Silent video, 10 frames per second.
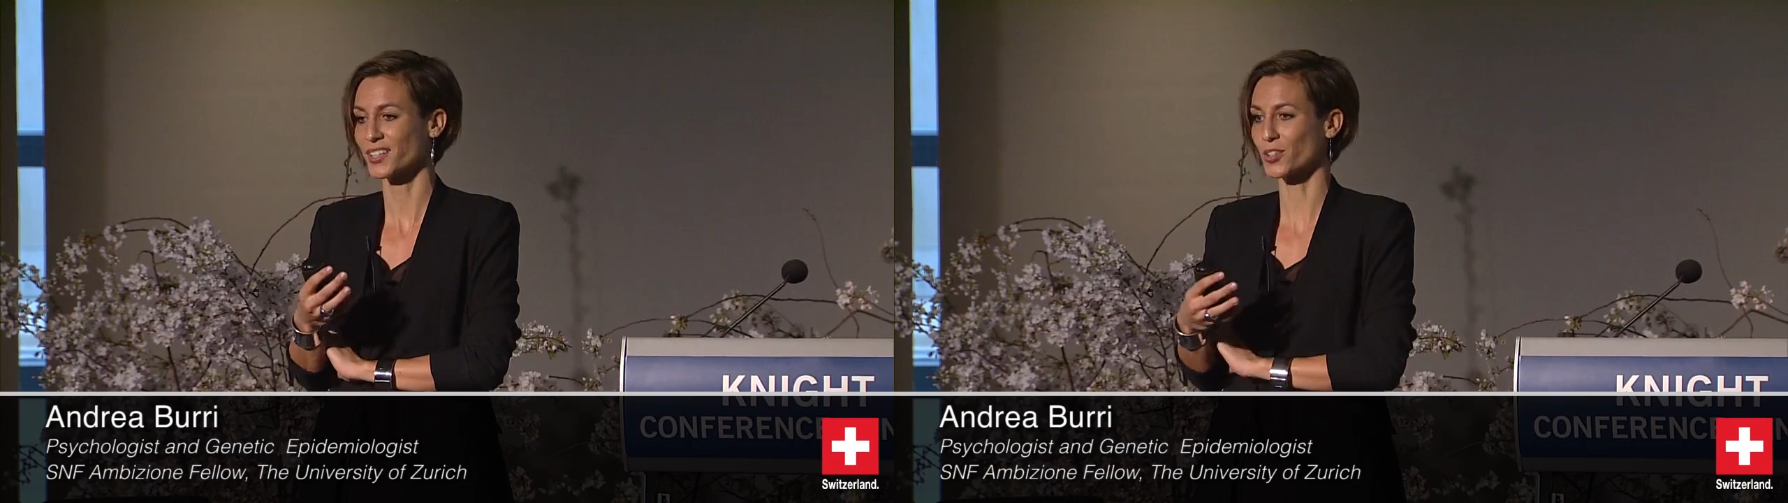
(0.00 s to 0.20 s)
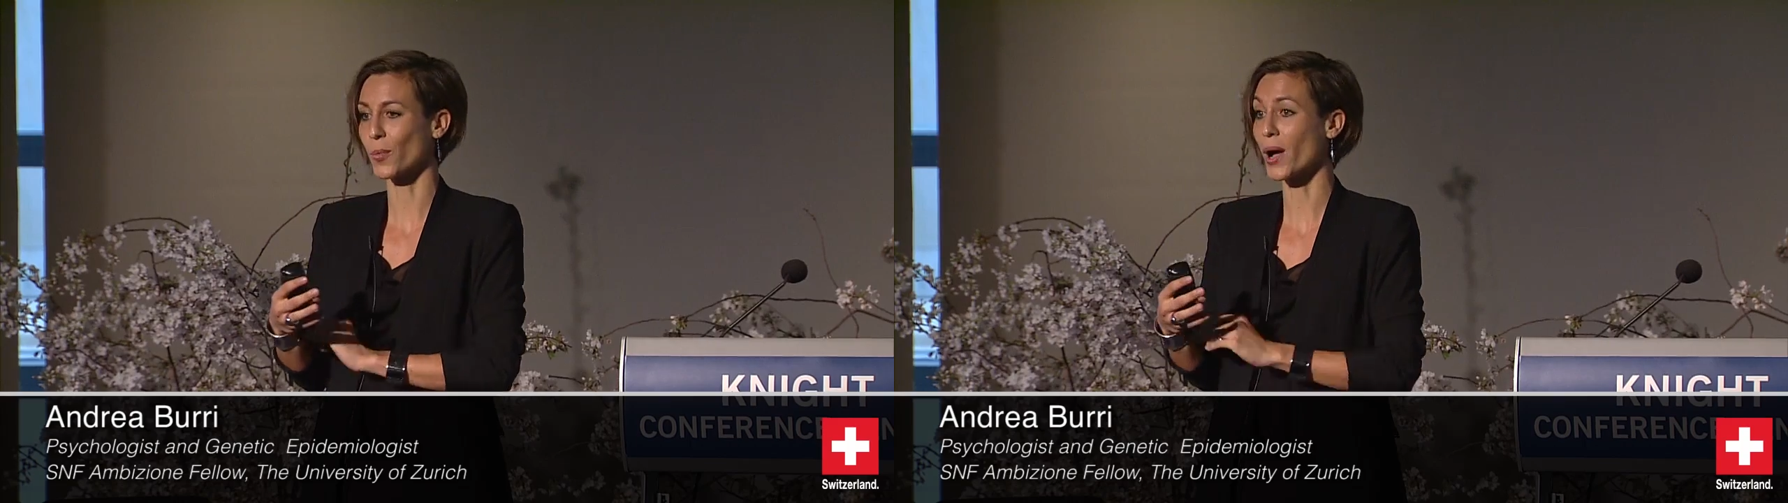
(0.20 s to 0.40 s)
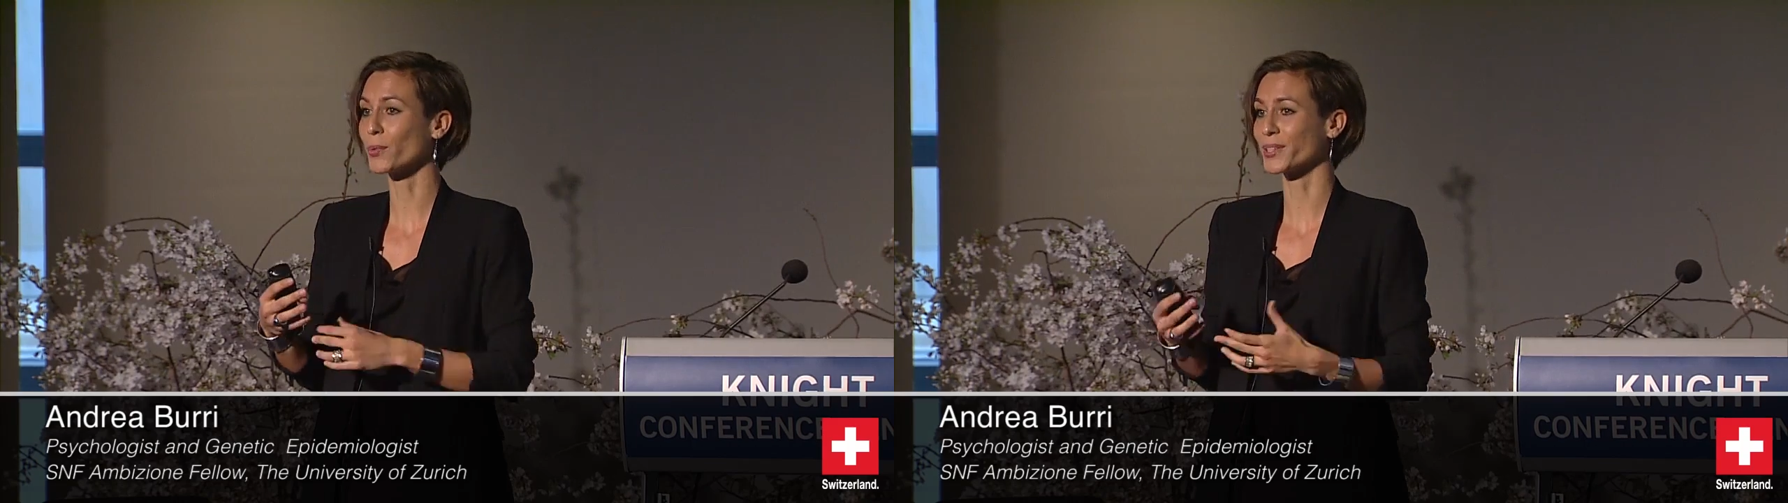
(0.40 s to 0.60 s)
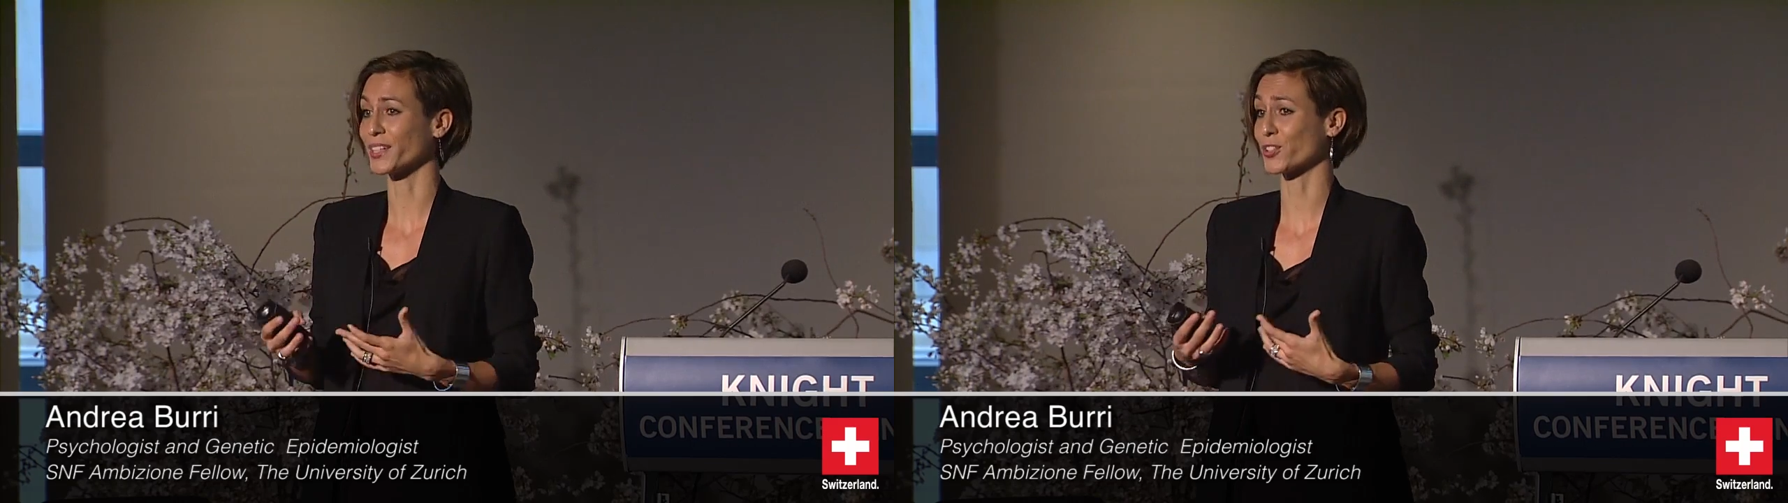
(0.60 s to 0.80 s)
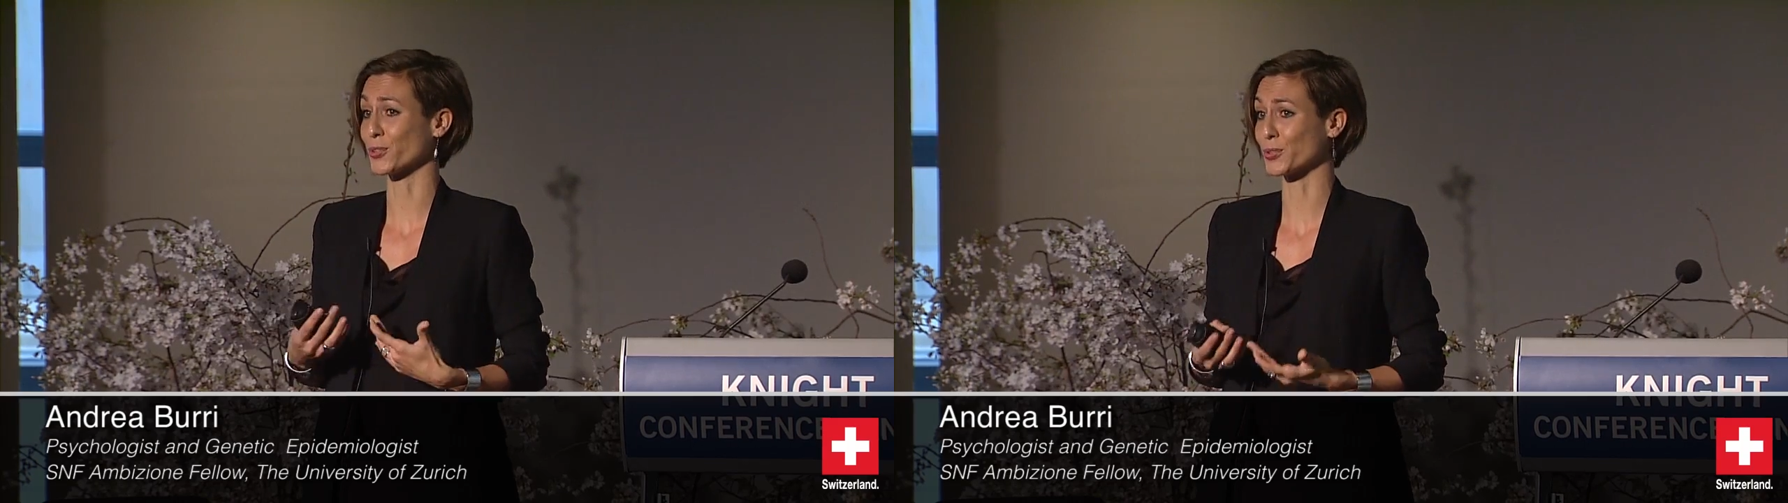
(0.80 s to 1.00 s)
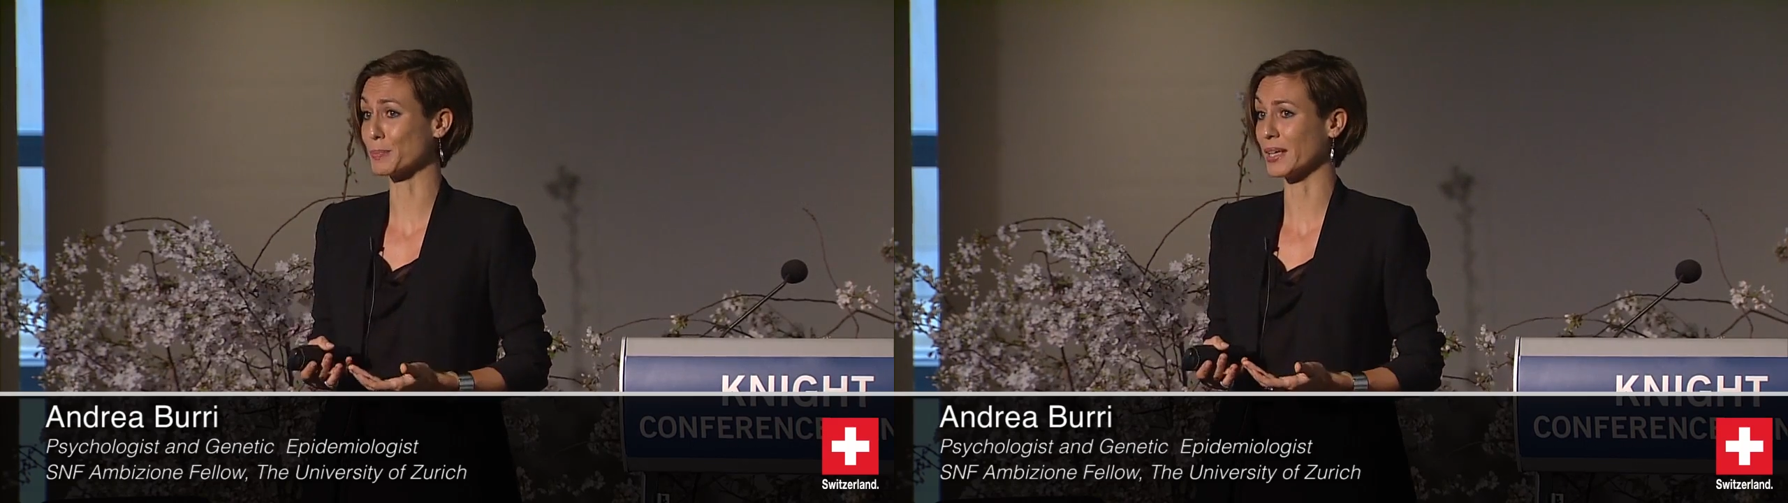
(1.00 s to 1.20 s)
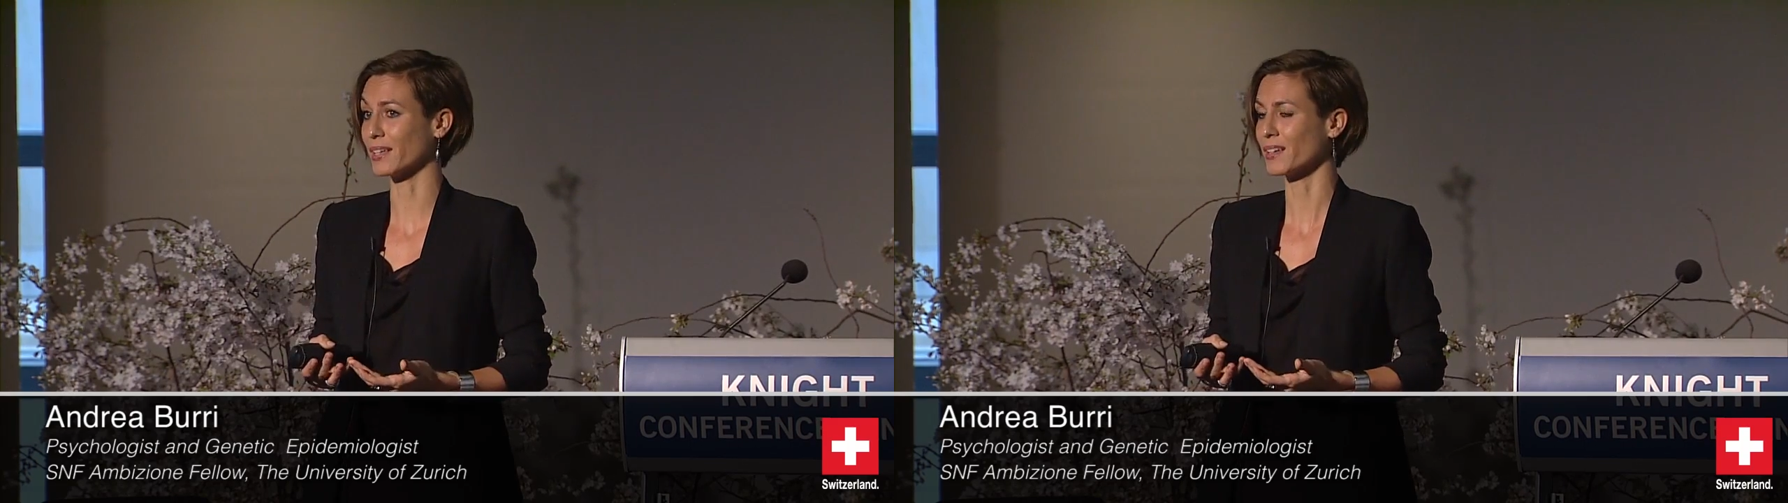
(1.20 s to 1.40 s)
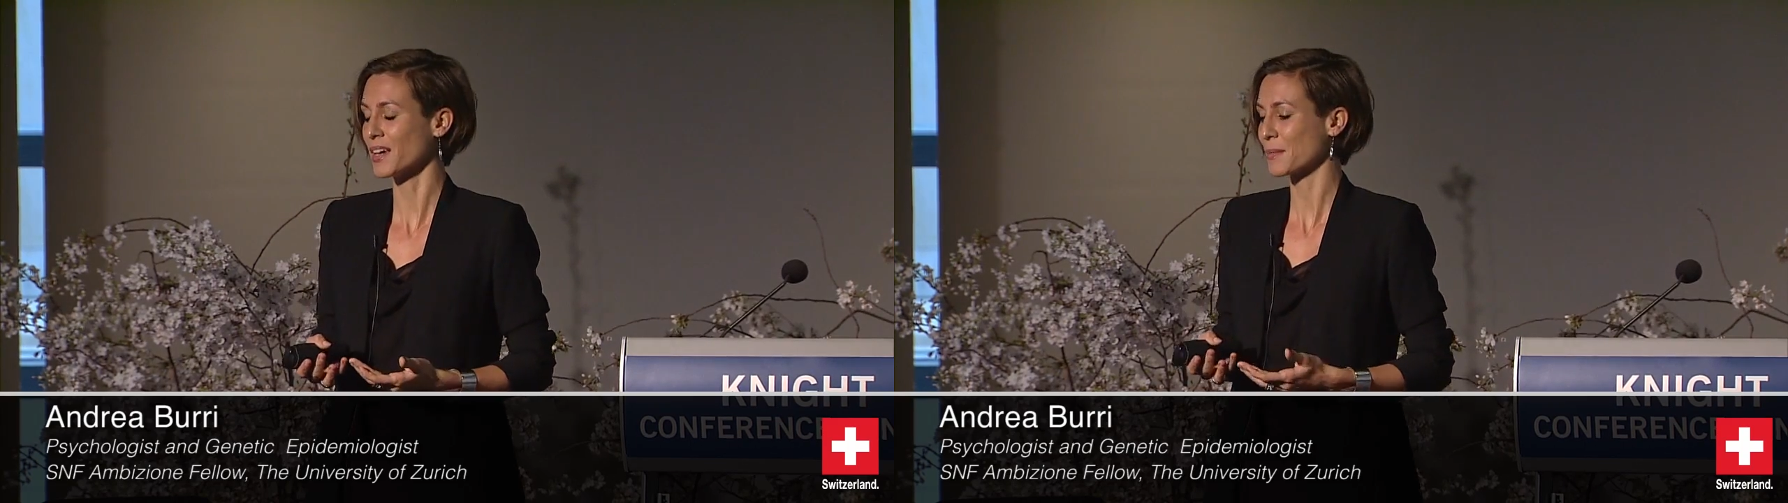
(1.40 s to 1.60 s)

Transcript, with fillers: So why would they choose me?